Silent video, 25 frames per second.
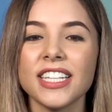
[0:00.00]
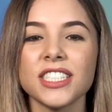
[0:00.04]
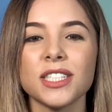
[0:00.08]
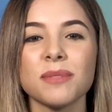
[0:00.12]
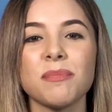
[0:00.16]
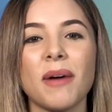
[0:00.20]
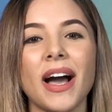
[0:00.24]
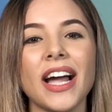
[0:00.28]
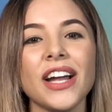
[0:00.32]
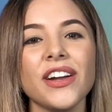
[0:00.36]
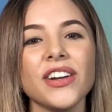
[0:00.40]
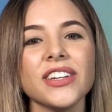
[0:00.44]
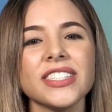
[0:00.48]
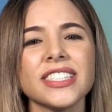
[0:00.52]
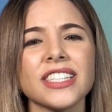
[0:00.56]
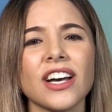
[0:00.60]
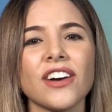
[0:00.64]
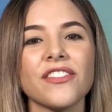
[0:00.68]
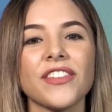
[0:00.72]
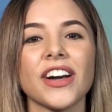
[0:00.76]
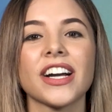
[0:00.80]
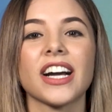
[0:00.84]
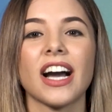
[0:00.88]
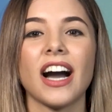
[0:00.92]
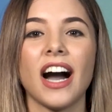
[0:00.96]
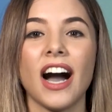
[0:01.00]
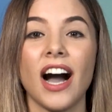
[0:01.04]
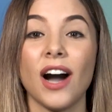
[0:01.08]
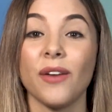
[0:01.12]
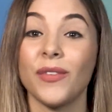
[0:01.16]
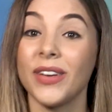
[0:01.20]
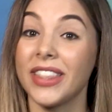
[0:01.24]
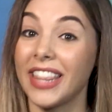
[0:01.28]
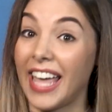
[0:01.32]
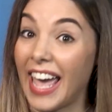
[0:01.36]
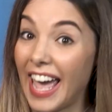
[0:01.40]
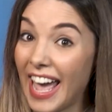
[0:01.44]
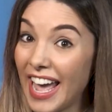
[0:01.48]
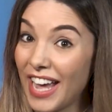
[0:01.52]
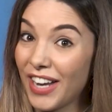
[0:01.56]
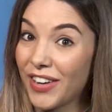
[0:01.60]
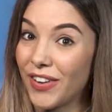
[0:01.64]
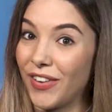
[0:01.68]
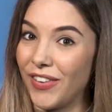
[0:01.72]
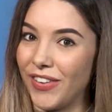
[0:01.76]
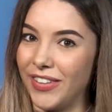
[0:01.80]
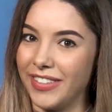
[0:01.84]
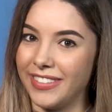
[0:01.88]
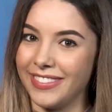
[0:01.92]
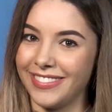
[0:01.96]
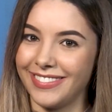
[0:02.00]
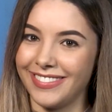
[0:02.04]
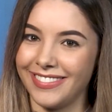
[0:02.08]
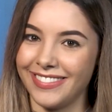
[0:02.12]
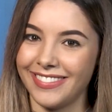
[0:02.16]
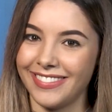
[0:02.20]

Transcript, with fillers: to buy herself a car with aircon.